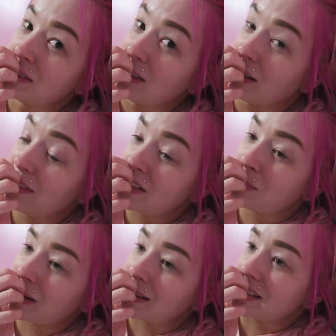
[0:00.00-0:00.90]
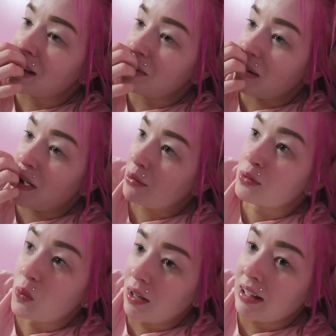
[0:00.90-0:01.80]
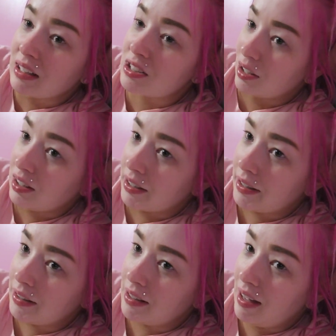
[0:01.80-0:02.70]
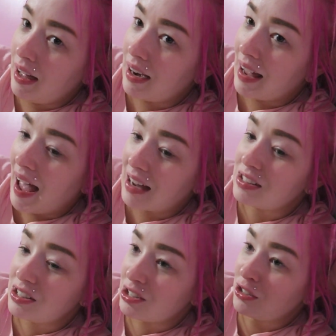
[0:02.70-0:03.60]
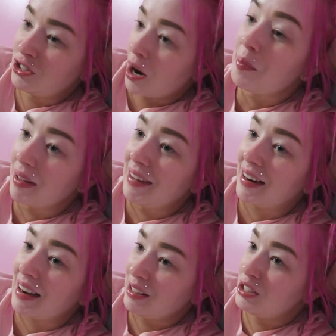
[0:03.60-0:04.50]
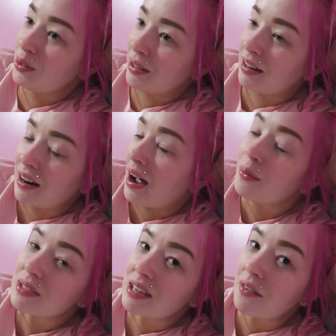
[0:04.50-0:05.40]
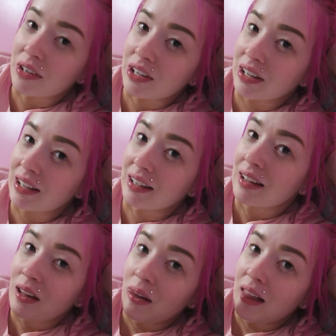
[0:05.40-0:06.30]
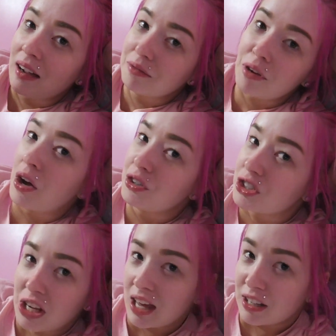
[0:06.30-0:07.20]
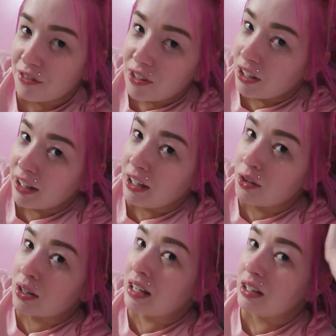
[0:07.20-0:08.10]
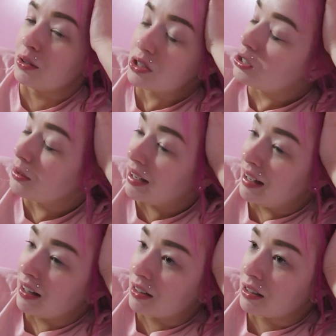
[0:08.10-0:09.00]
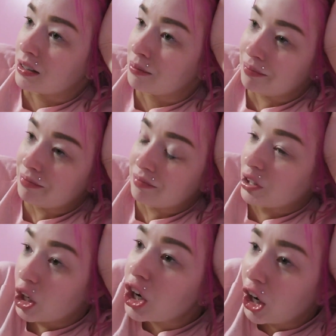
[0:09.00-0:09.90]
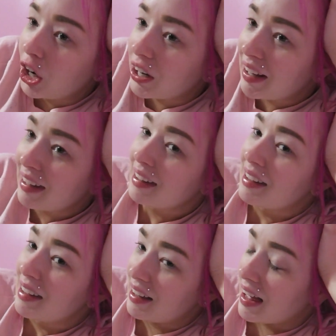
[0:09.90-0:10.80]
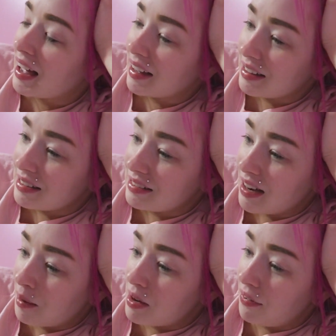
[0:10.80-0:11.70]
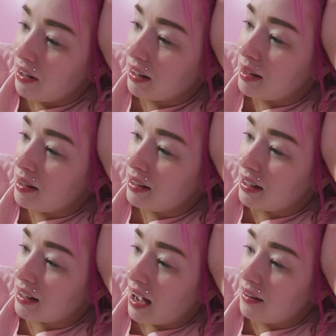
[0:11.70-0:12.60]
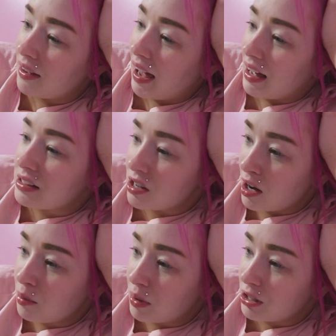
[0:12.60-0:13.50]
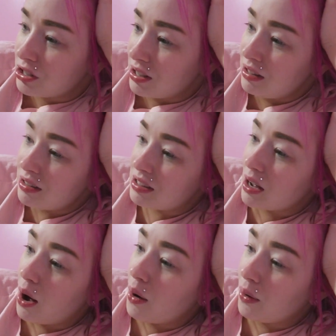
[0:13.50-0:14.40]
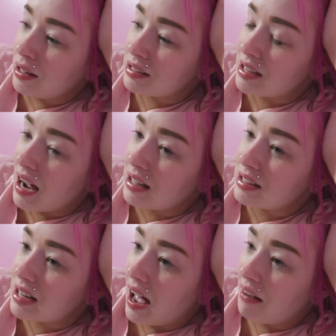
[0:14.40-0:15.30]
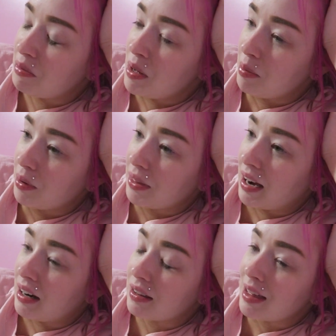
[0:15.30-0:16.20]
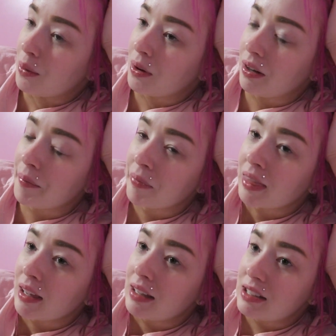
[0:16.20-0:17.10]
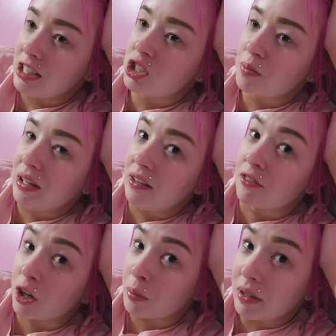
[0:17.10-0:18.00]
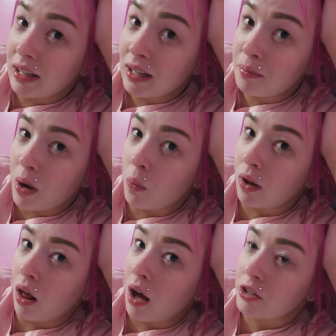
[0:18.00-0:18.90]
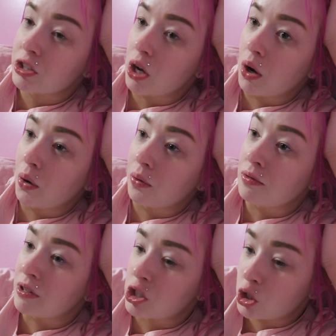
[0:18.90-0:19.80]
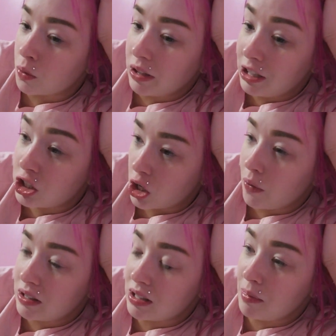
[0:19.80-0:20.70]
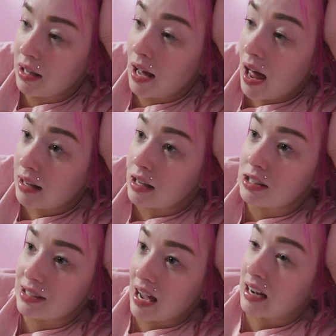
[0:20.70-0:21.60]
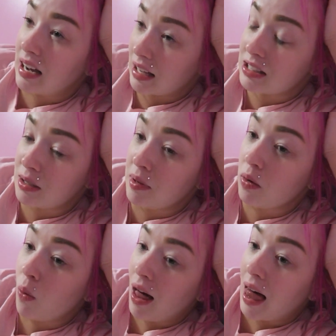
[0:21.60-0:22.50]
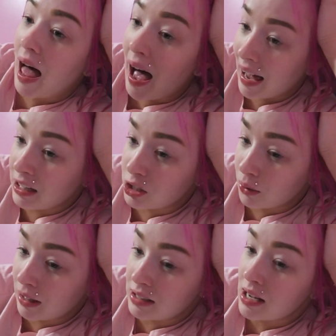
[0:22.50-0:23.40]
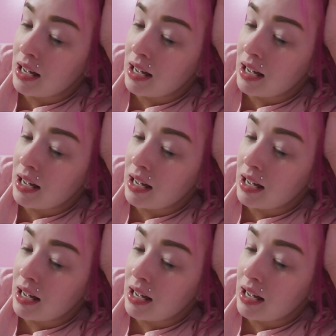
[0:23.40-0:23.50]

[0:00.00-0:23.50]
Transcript: nervous, but at the same time I was willing to learn, and I had to just jump in there and do it, or I was never gonna understand the feeling or get used to it or learn. And I'm definitely kind of a hands-on person, so it's nice to have people there that will teach me verbally, but will also visually show it to me and then stand next to me while I do it